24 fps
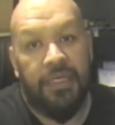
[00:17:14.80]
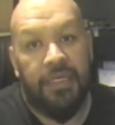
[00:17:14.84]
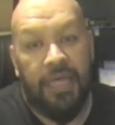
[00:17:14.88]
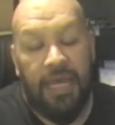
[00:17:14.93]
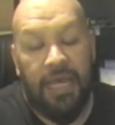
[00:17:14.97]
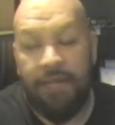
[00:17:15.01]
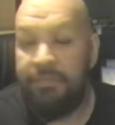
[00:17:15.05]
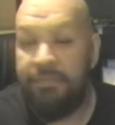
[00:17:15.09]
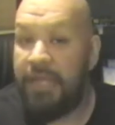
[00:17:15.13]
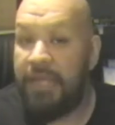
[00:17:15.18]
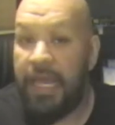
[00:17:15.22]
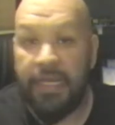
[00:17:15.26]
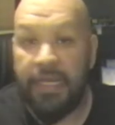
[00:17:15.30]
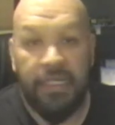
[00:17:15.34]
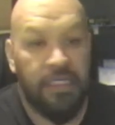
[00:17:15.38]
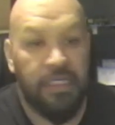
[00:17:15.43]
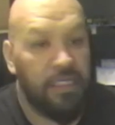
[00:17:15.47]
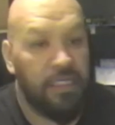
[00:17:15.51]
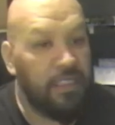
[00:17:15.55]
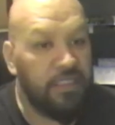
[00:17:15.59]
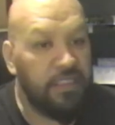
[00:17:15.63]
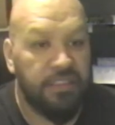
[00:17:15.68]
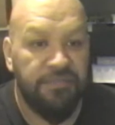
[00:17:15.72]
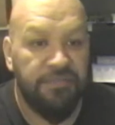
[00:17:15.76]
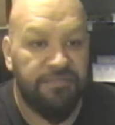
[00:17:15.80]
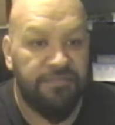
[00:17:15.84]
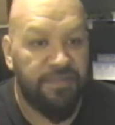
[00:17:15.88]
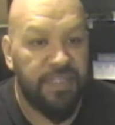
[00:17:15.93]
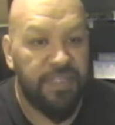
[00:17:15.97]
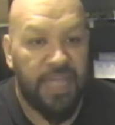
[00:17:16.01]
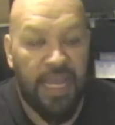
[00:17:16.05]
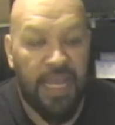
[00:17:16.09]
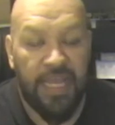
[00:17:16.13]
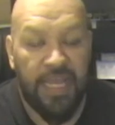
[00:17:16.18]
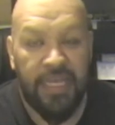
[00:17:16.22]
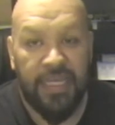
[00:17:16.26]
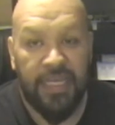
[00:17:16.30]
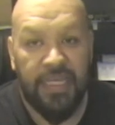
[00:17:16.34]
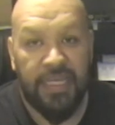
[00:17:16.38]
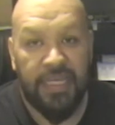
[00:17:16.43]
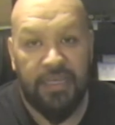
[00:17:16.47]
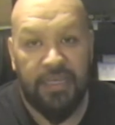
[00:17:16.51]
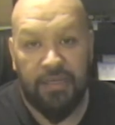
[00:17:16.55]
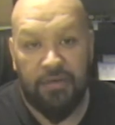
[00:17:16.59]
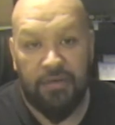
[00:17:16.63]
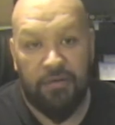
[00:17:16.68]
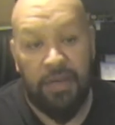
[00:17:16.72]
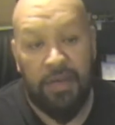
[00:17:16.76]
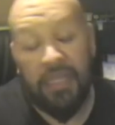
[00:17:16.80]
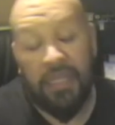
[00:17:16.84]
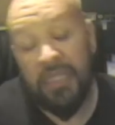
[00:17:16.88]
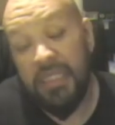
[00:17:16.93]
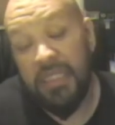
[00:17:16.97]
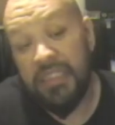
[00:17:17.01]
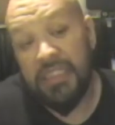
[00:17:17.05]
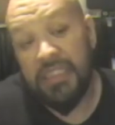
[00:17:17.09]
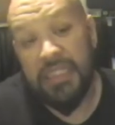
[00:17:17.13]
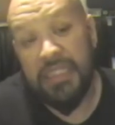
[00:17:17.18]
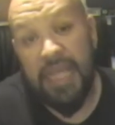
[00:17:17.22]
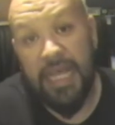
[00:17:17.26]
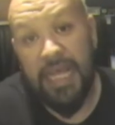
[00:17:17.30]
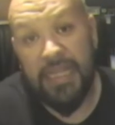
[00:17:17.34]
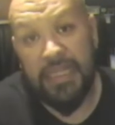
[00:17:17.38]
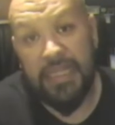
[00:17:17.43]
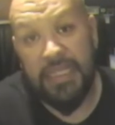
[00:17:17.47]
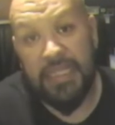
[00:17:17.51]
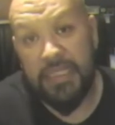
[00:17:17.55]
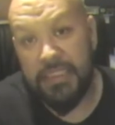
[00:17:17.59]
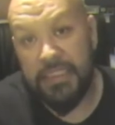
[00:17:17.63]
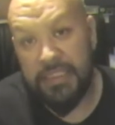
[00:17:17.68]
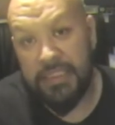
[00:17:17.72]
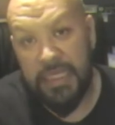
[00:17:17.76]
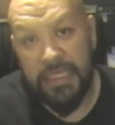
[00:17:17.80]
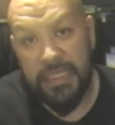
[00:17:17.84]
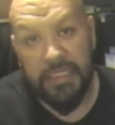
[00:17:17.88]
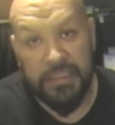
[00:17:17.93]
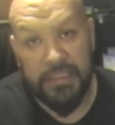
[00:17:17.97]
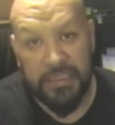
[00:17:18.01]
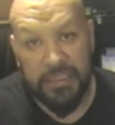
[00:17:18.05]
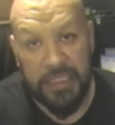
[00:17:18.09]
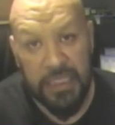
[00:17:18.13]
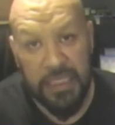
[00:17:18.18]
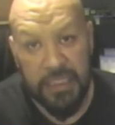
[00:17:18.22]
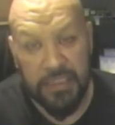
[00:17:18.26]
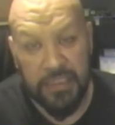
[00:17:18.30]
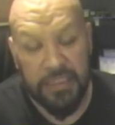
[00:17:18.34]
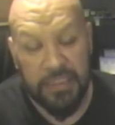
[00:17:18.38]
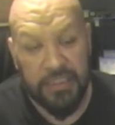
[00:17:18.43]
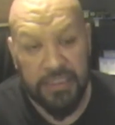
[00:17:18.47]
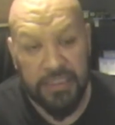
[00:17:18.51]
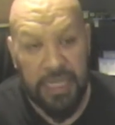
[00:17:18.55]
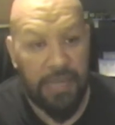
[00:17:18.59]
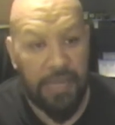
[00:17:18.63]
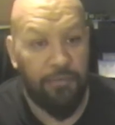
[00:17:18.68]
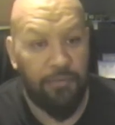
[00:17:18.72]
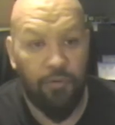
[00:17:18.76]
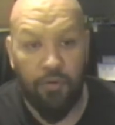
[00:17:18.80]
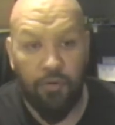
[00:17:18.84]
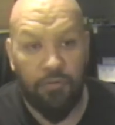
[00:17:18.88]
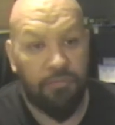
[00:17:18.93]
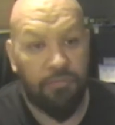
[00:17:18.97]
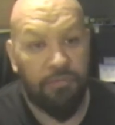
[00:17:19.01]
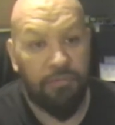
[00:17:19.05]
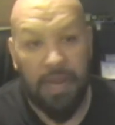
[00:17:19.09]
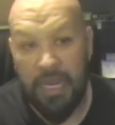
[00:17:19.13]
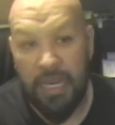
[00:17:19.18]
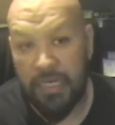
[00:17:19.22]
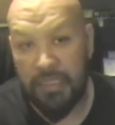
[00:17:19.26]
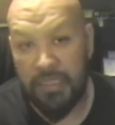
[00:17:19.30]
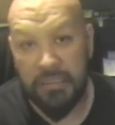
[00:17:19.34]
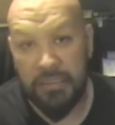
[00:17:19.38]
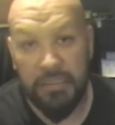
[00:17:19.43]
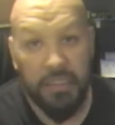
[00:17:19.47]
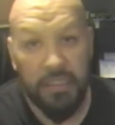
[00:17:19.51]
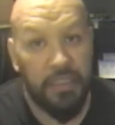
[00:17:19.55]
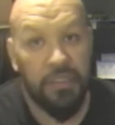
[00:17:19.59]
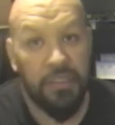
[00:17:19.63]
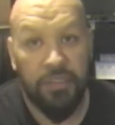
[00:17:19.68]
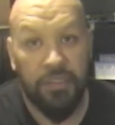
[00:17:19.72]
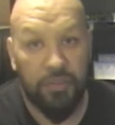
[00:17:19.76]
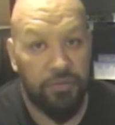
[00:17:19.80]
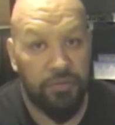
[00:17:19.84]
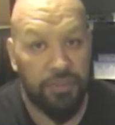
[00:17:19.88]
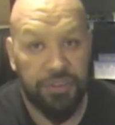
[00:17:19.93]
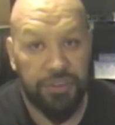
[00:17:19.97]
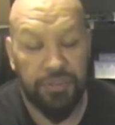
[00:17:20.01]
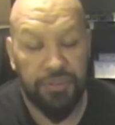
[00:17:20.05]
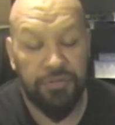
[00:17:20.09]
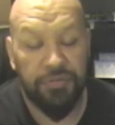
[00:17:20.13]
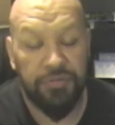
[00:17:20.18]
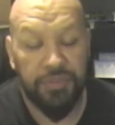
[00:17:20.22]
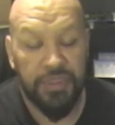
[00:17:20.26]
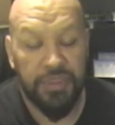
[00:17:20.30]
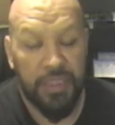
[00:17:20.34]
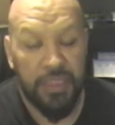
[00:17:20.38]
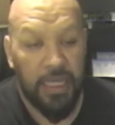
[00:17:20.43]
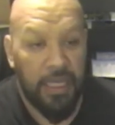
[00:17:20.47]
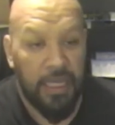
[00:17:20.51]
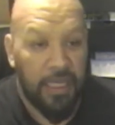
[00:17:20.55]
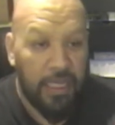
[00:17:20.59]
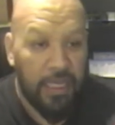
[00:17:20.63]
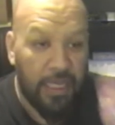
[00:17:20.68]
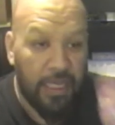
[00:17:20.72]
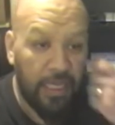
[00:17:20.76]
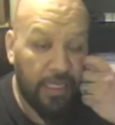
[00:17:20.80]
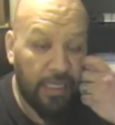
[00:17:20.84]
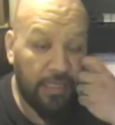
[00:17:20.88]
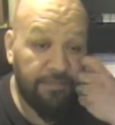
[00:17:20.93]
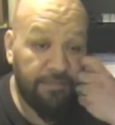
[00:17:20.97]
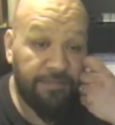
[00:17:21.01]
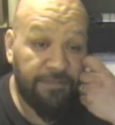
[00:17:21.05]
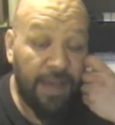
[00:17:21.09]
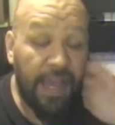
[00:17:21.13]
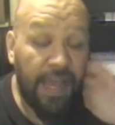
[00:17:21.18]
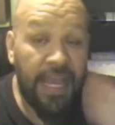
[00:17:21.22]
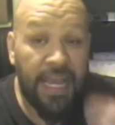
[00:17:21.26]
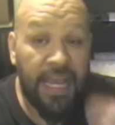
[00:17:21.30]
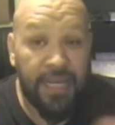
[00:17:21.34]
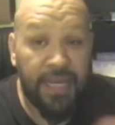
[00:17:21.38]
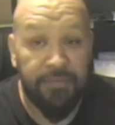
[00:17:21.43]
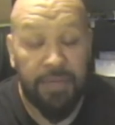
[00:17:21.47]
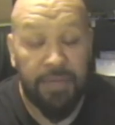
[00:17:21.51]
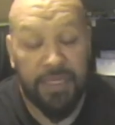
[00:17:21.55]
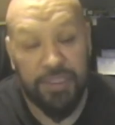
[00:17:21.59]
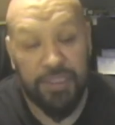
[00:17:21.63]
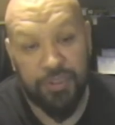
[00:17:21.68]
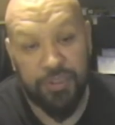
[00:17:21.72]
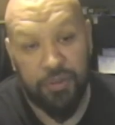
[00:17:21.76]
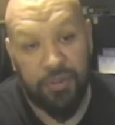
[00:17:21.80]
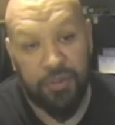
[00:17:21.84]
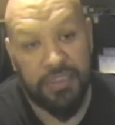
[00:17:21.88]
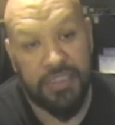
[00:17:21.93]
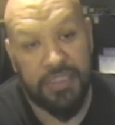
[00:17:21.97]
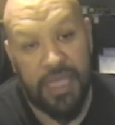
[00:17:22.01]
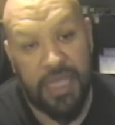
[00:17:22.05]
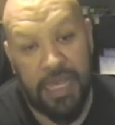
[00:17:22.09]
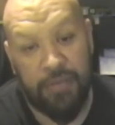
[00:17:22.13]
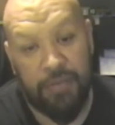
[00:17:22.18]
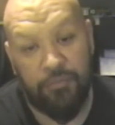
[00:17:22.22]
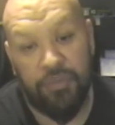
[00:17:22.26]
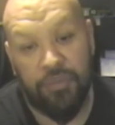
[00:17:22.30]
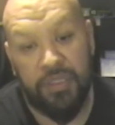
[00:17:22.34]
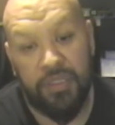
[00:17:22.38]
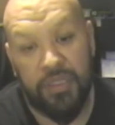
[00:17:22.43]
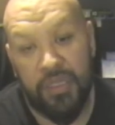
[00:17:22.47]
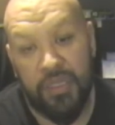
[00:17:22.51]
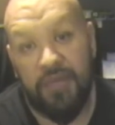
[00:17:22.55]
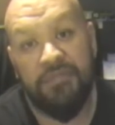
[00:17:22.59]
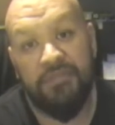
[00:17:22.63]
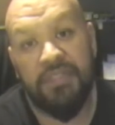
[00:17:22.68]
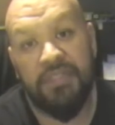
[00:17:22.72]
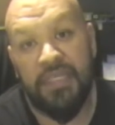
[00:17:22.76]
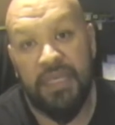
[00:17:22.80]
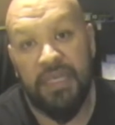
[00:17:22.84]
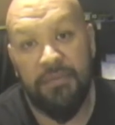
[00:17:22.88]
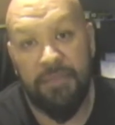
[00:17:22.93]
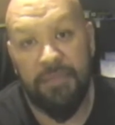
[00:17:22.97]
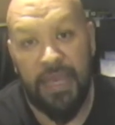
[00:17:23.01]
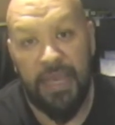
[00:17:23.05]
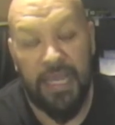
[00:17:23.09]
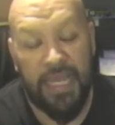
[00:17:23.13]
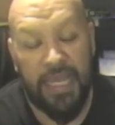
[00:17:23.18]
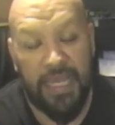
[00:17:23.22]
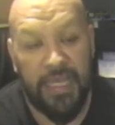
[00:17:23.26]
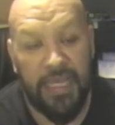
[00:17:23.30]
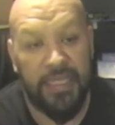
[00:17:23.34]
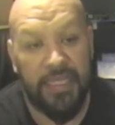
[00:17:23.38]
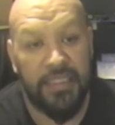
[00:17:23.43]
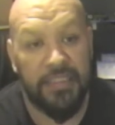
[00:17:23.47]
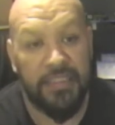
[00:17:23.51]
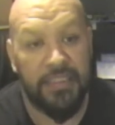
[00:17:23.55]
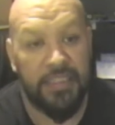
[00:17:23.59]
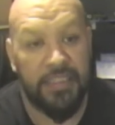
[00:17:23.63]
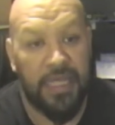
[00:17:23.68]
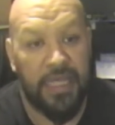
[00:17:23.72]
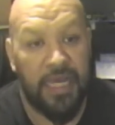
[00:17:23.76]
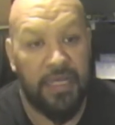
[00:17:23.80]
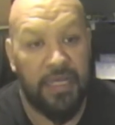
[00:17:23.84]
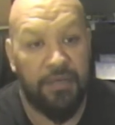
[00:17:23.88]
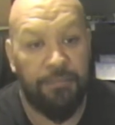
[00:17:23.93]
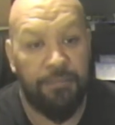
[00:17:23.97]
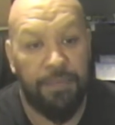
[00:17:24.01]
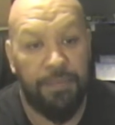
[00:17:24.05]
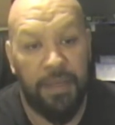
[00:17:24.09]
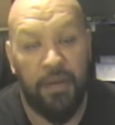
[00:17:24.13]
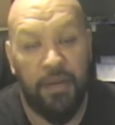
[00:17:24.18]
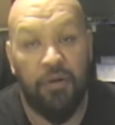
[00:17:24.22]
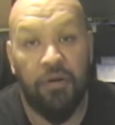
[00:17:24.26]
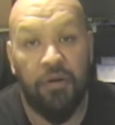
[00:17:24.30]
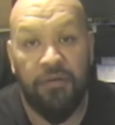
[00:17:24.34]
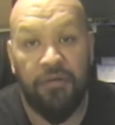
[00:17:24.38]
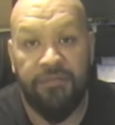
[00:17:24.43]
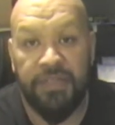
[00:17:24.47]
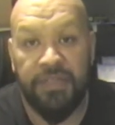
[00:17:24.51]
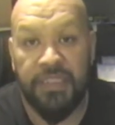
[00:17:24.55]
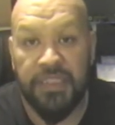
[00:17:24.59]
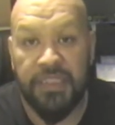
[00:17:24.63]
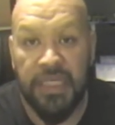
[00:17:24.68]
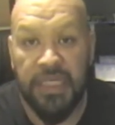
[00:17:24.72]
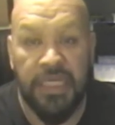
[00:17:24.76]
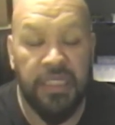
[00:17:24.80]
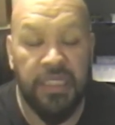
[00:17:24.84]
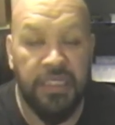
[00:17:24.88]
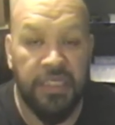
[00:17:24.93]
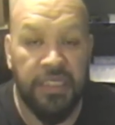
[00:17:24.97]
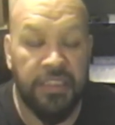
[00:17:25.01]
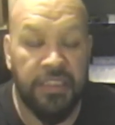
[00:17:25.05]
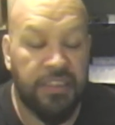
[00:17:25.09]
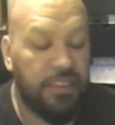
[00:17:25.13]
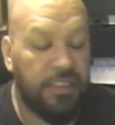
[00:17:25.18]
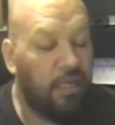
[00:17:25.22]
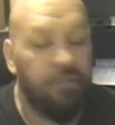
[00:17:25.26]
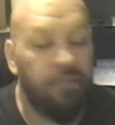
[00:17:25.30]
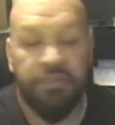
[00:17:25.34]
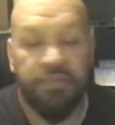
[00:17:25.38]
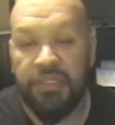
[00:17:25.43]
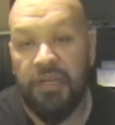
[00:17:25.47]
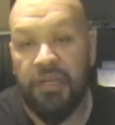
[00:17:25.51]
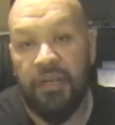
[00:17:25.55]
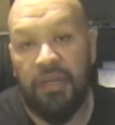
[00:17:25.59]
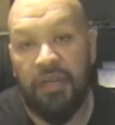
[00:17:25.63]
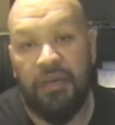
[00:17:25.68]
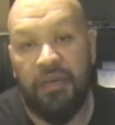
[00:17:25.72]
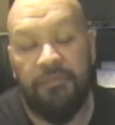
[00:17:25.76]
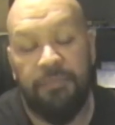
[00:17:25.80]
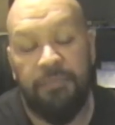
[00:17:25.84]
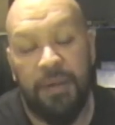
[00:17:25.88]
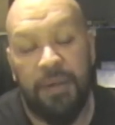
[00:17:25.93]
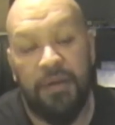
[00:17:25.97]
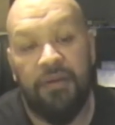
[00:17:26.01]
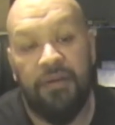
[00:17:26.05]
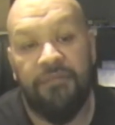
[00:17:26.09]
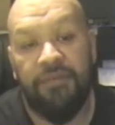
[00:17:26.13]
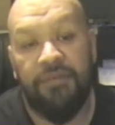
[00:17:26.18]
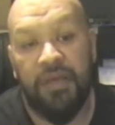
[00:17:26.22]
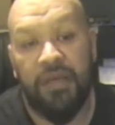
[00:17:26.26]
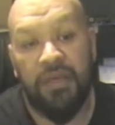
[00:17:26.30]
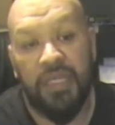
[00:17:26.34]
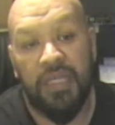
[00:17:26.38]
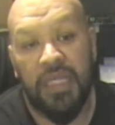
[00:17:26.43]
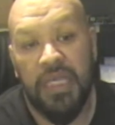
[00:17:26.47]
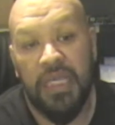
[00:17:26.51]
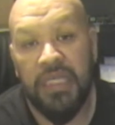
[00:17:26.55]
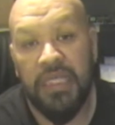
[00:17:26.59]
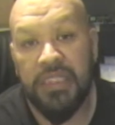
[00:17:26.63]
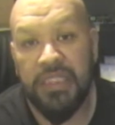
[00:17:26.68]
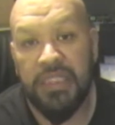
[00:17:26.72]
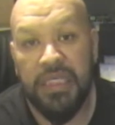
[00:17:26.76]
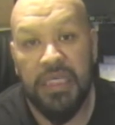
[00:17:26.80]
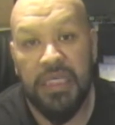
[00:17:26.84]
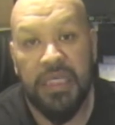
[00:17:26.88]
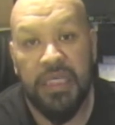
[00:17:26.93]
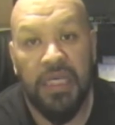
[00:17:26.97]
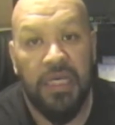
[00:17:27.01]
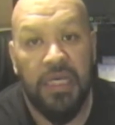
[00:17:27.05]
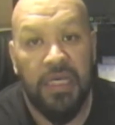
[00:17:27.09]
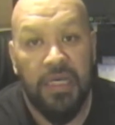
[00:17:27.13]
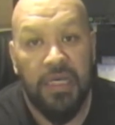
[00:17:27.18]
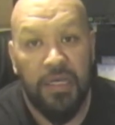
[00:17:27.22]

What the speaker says: I'm not a Yeezy fanatic, or at least not the Adidas Yeezys. I won't rock none of those shoes. If I had my choice, I would love to get my hands on a pair of Yeezy